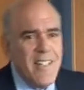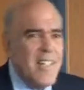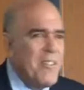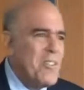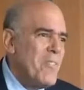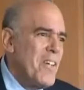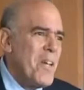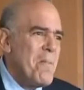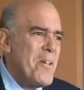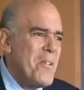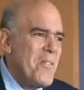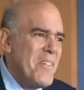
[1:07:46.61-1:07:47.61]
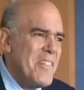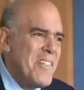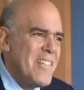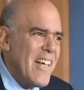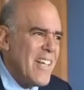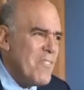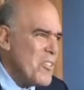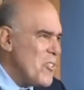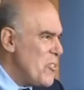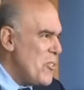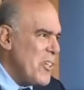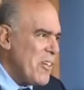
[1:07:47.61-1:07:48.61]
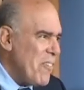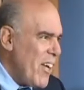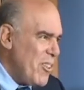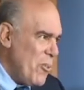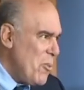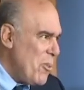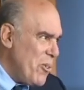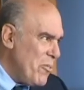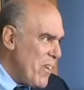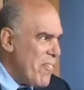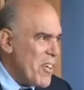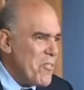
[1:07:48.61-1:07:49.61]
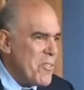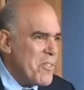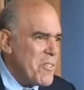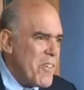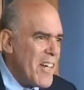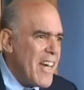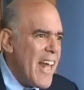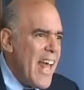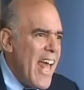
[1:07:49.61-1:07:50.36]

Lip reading: You know, it's funny about universities. I give this talk around the world, various forms of it.